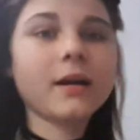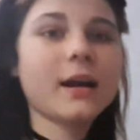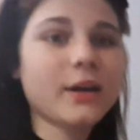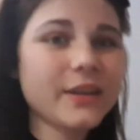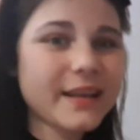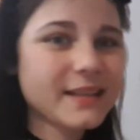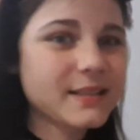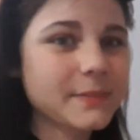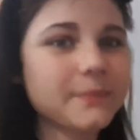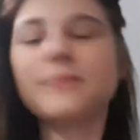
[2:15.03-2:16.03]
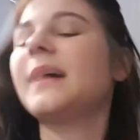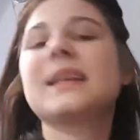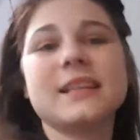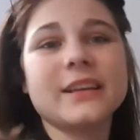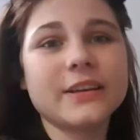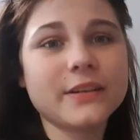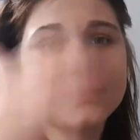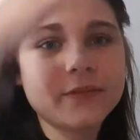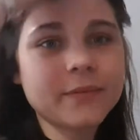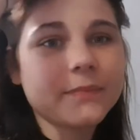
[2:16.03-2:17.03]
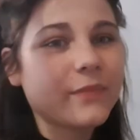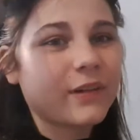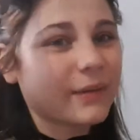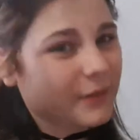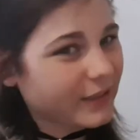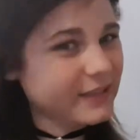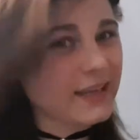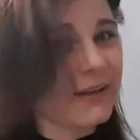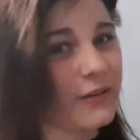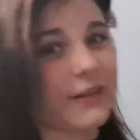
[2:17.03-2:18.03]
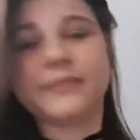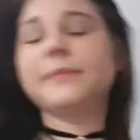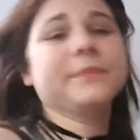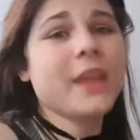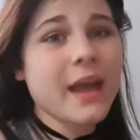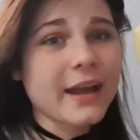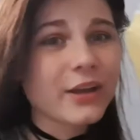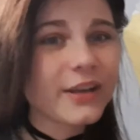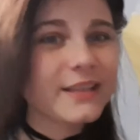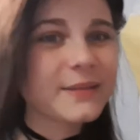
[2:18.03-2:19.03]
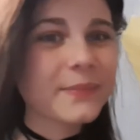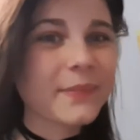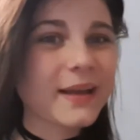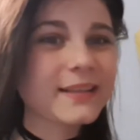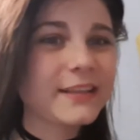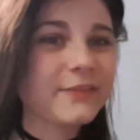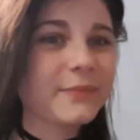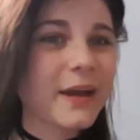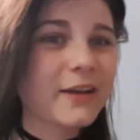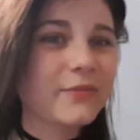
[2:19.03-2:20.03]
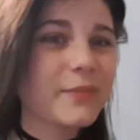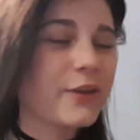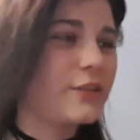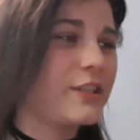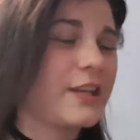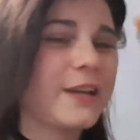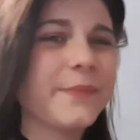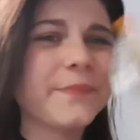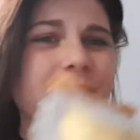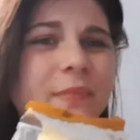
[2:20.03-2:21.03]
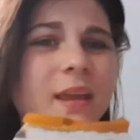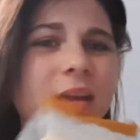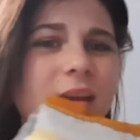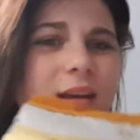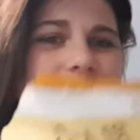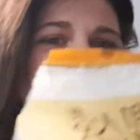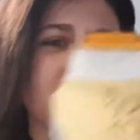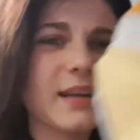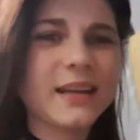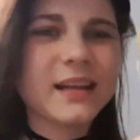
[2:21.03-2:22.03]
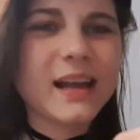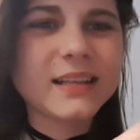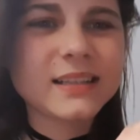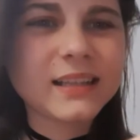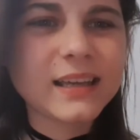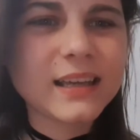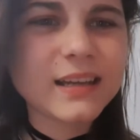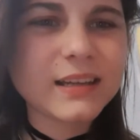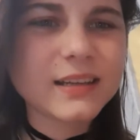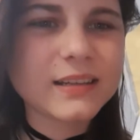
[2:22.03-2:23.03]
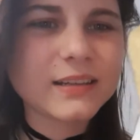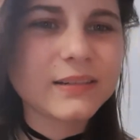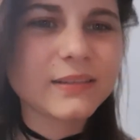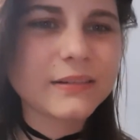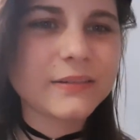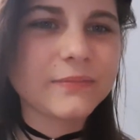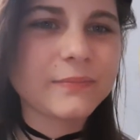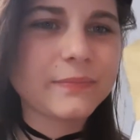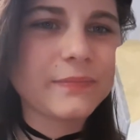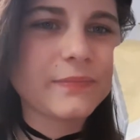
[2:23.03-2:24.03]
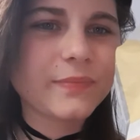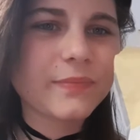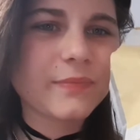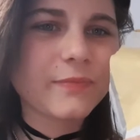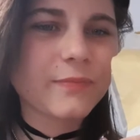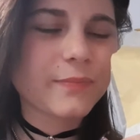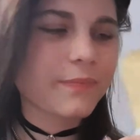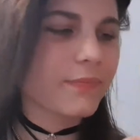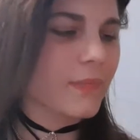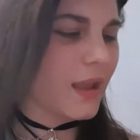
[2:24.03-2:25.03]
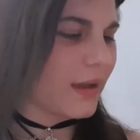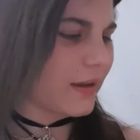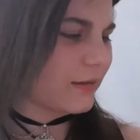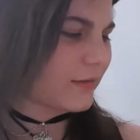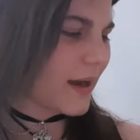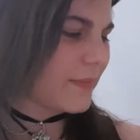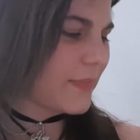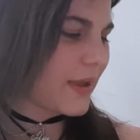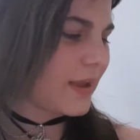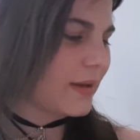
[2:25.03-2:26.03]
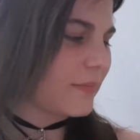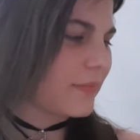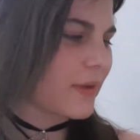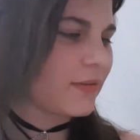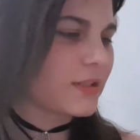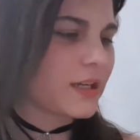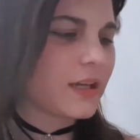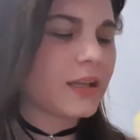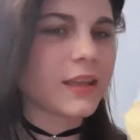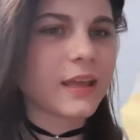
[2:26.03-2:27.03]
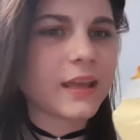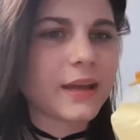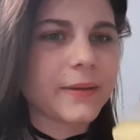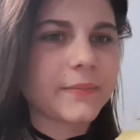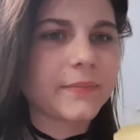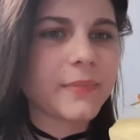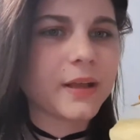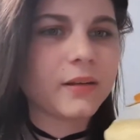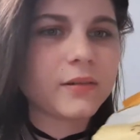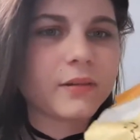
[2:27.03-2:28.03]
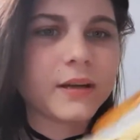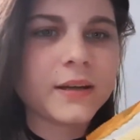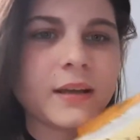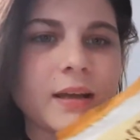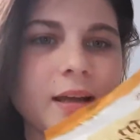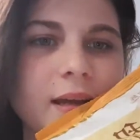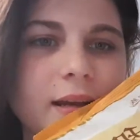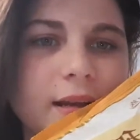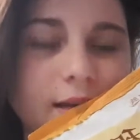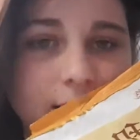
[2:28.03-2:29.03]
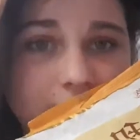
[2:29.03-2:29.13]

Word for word: I got this massive. Well, I'm gonna take this off. I got this massive bag of mochi. Uh, it has like the the red bean mochi, the um, milk one, and then